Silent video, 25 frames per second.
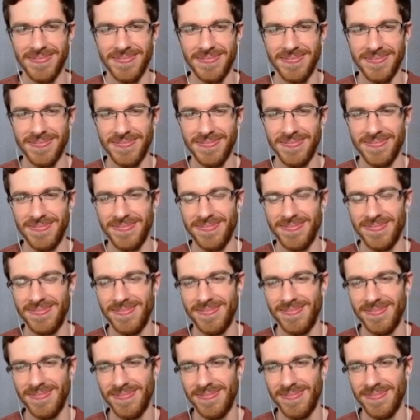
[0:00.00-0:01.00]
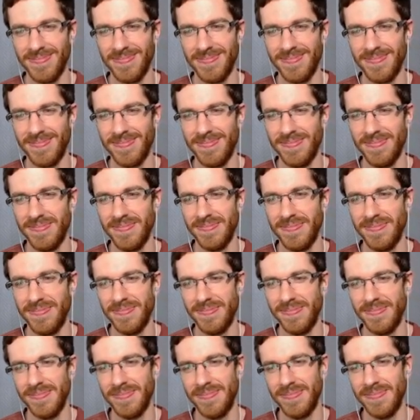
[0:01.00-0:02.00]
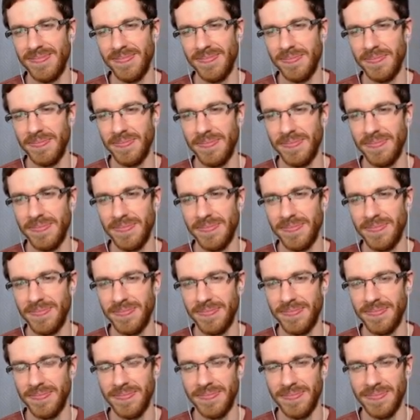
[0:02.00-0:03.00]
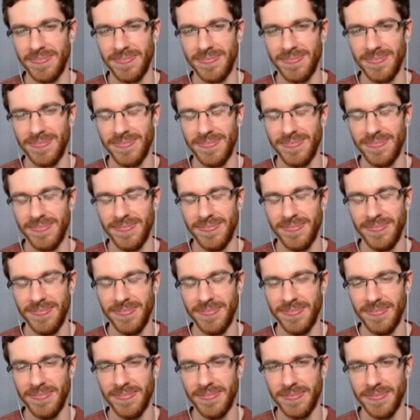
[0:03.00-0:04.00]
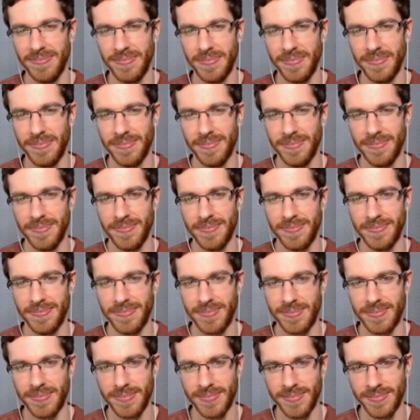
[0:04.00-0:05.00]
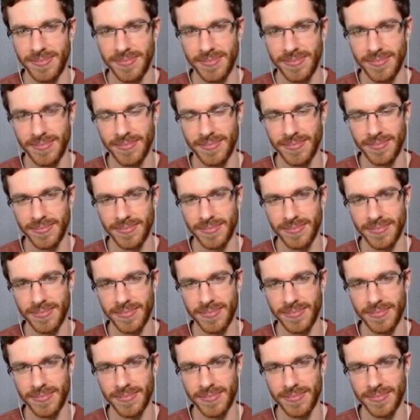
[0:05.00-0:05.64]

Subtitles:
The person shown says nothing.